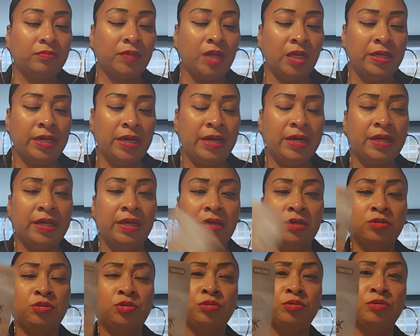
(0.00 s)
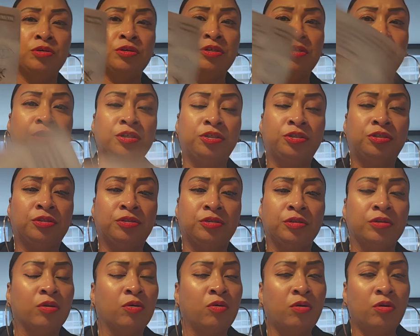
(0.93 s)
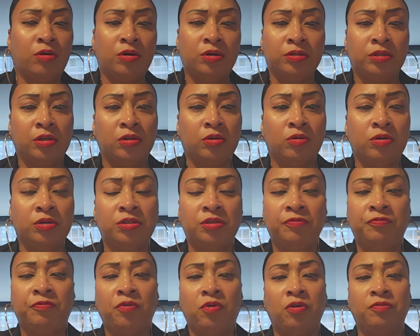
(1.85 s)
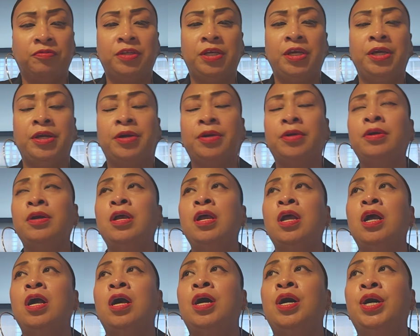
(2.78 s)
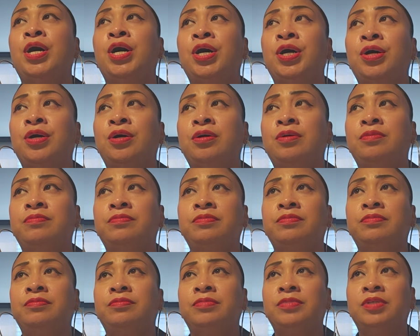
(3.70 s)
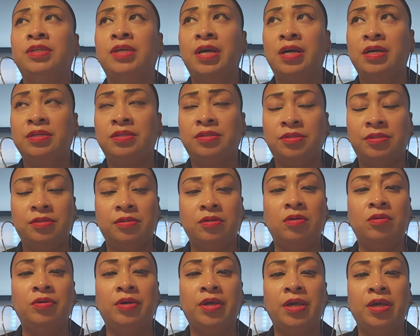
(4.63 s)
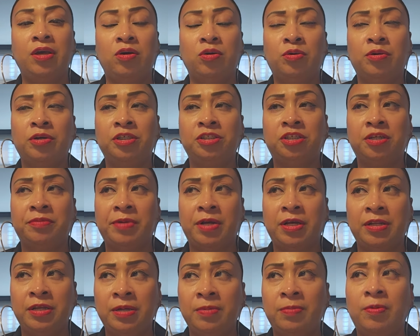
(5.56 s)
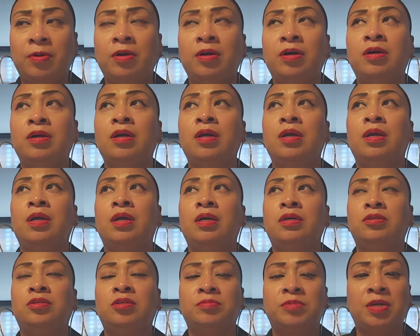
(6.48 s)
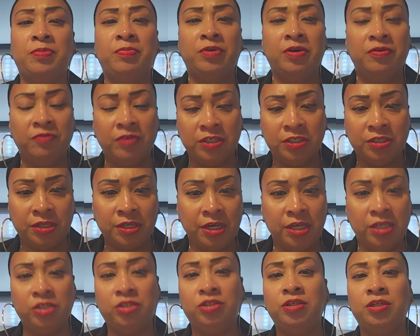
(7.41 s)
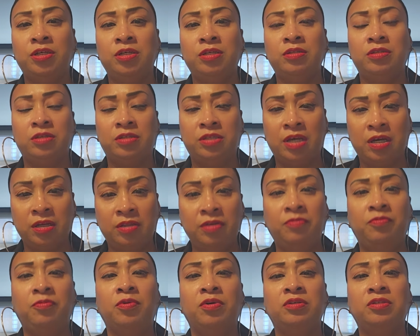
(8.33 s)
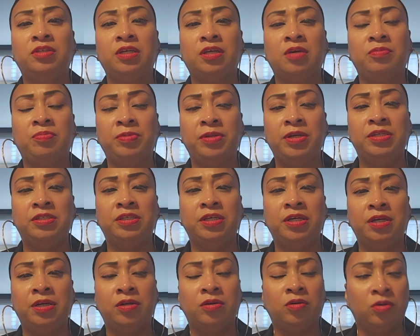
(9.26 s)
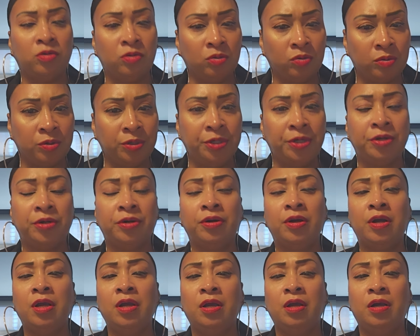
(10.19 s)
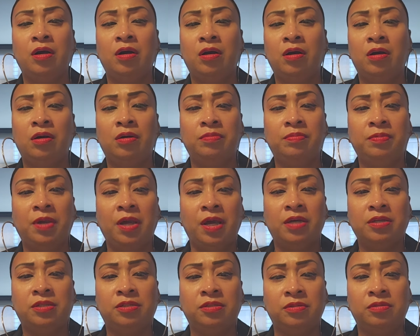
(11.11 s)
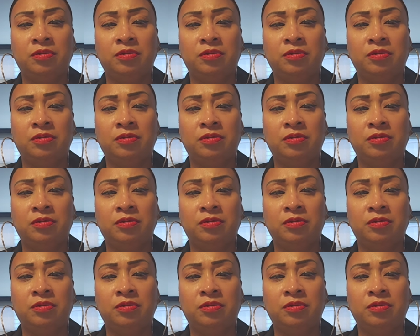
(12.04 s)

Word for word: Yeah, King of Swords, the law. The law is involved here. Um, yes, okay, Aquarius, Gemini, Libra, some type of investigation, detective work taking place here, a lawyer, uh, yes,